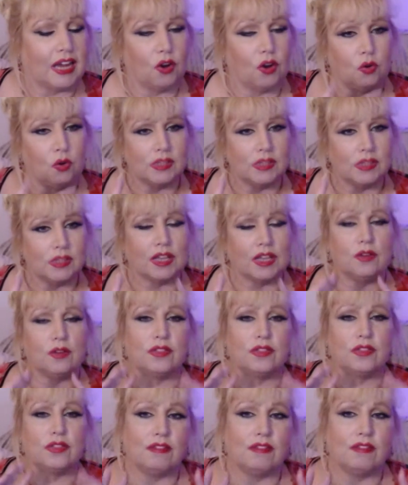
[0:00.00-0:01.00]

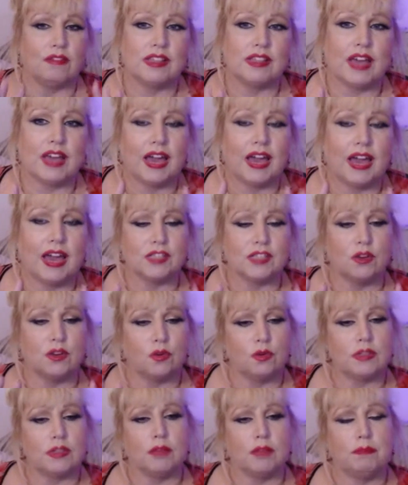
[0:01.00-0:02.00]
also that has
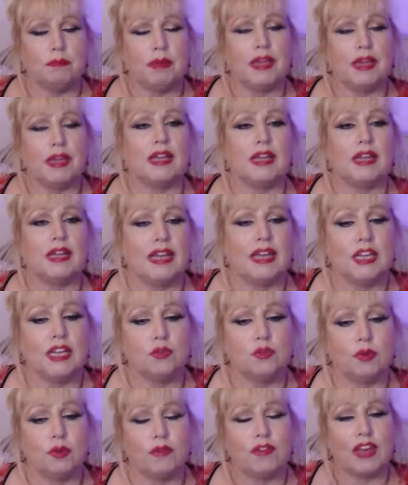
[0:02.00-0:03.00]
also been
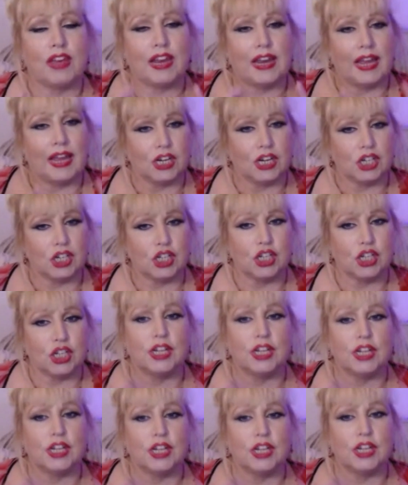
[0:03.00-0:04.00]
linked with
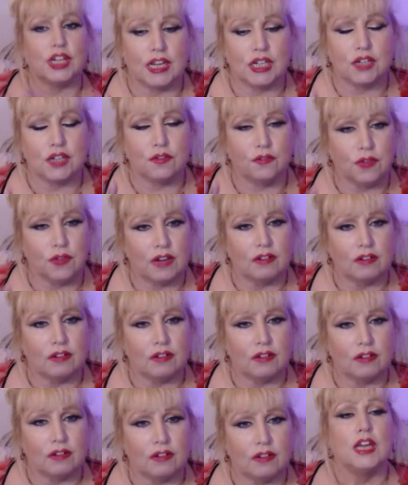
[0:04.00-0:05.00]
election
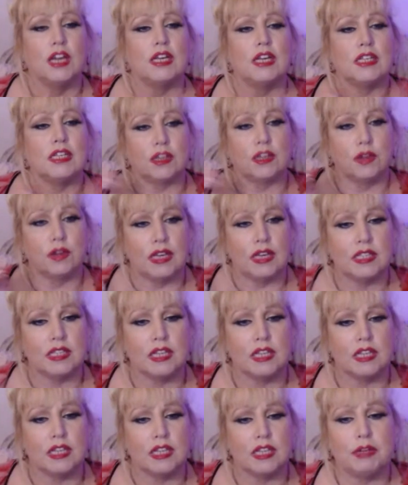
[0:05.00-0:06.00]
interference. So
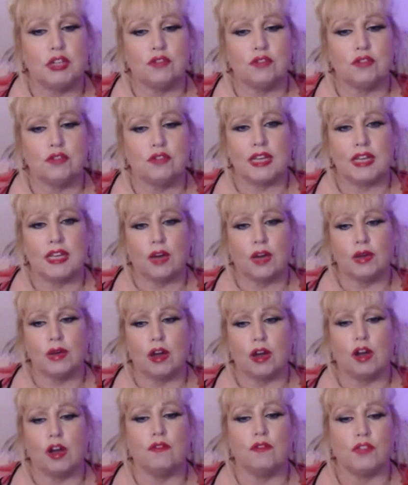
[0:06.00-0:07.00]
he's going to be directly
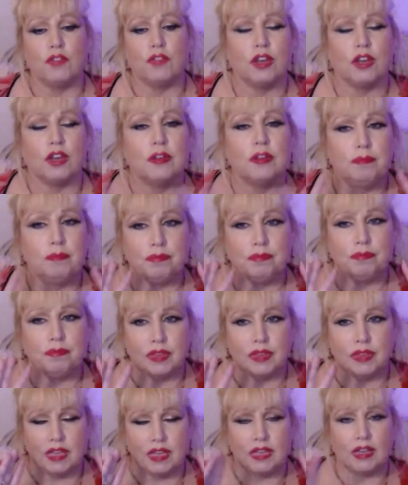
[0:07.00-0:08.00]
going after
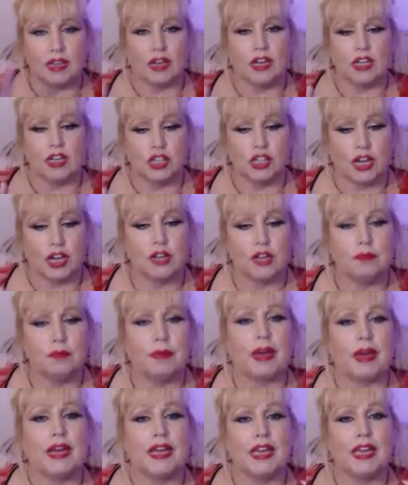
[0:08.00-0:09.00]
the shadow
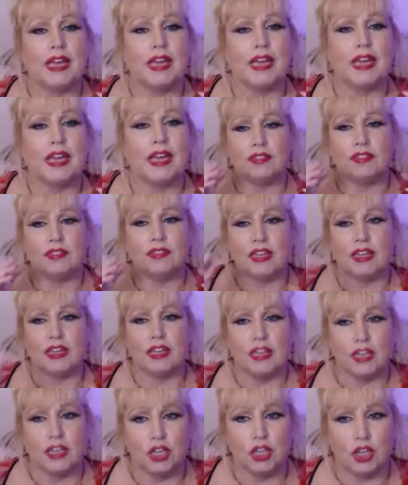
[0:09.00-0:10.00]
banning and the,
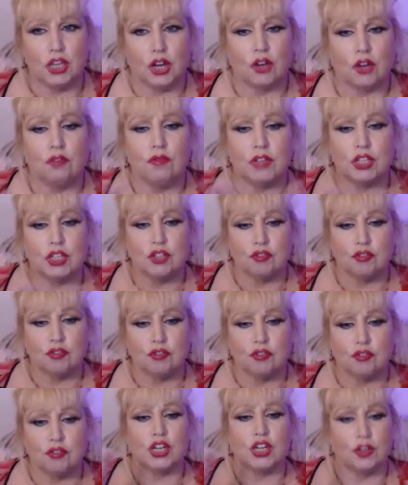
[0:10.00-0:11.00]
you know,
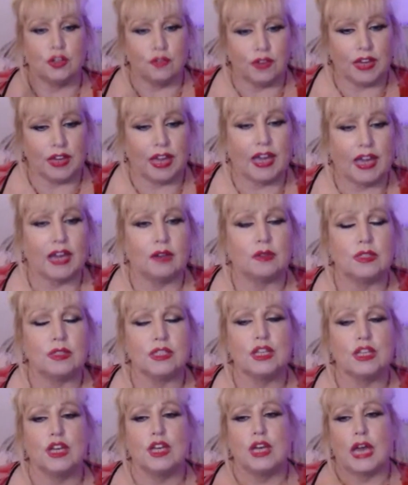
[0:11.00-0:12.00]
restriction of
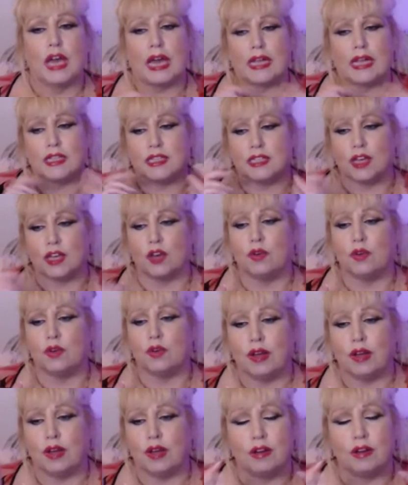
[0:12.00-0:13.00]
accounts, and so
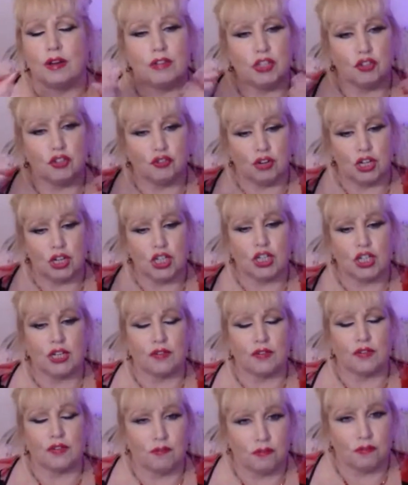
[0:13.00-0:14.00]
restriction
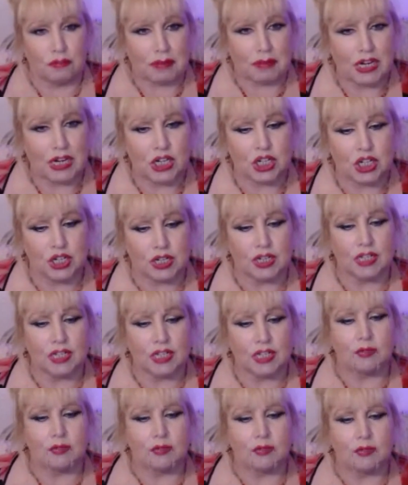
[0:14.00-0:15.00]
of information
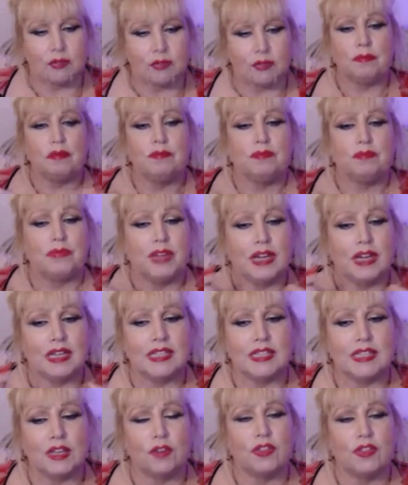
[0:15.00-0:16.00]
as well.
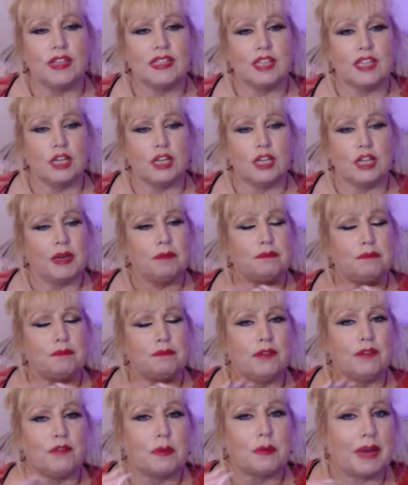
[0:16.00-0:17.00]
And so there's going to be a
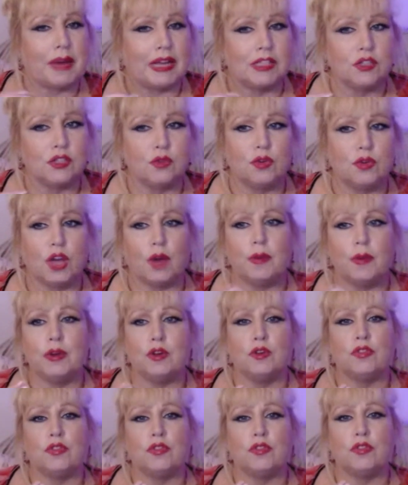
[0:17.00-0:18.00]
bit of a battle going
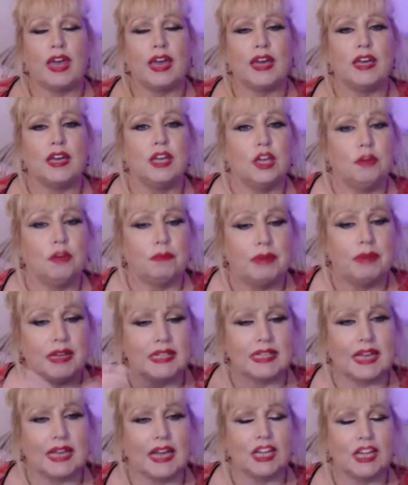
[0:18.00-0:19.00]
on there, but
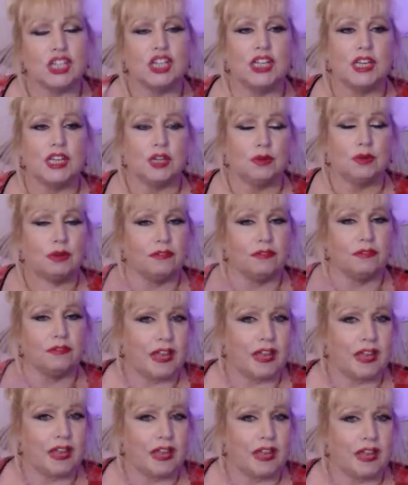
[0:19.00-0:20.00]
it's actually going to
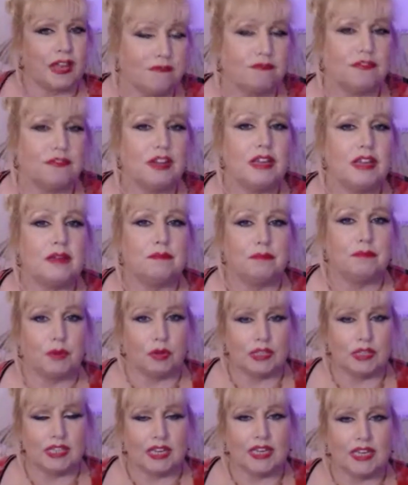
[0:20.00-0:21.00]
affect
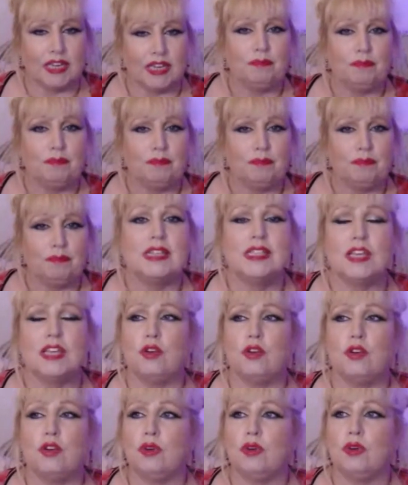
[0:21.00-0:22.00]
everybody.
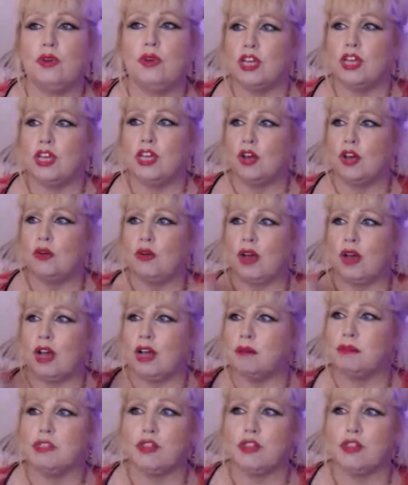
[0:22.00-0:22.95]
So, you know, I'm